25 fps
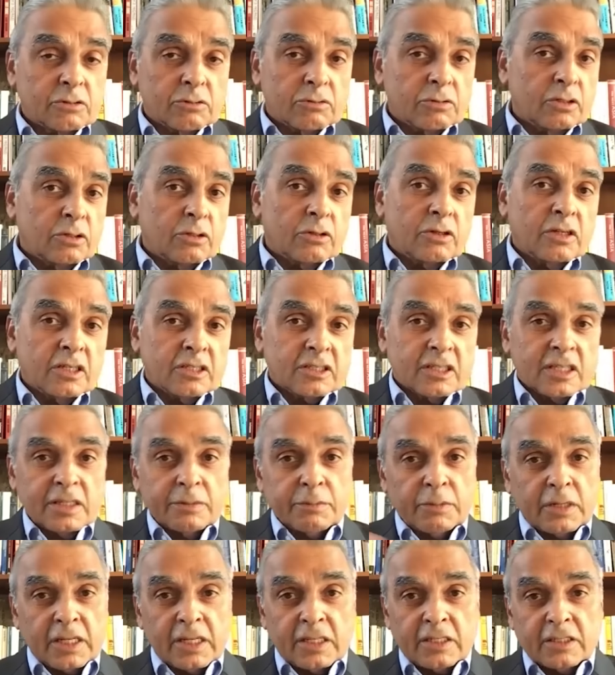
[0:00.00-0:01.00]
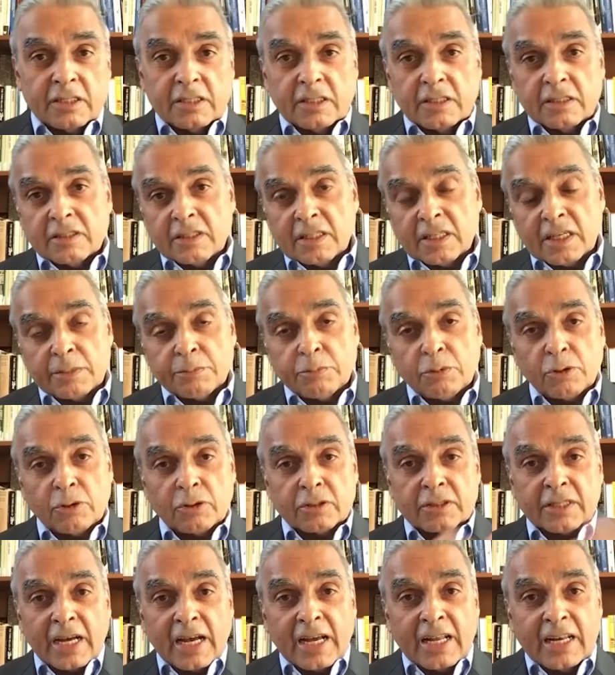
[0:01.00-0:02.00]
to Indonesia, Malaysia,
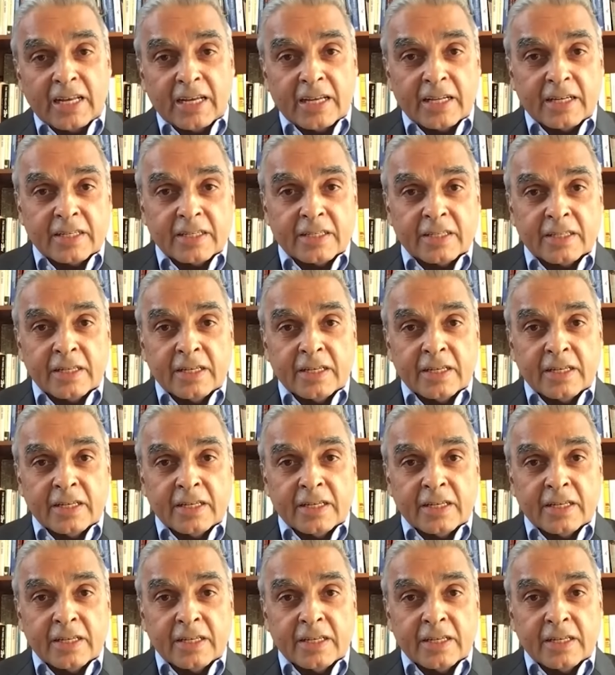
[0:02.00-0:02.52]
Singapore, Thailand.